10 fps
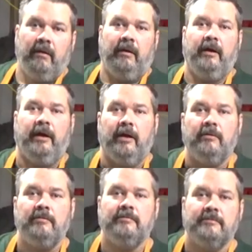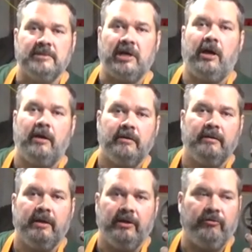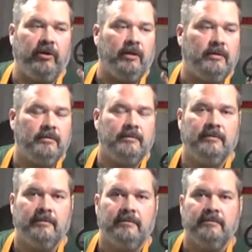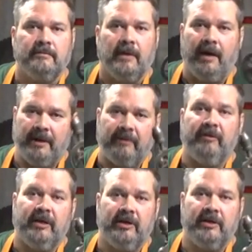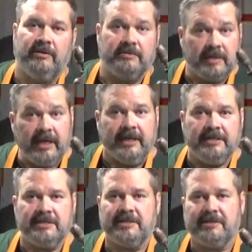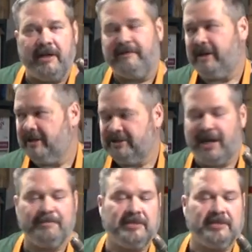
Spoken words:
There you go, saw and a drill. I'm not really going to use these. I've got a chop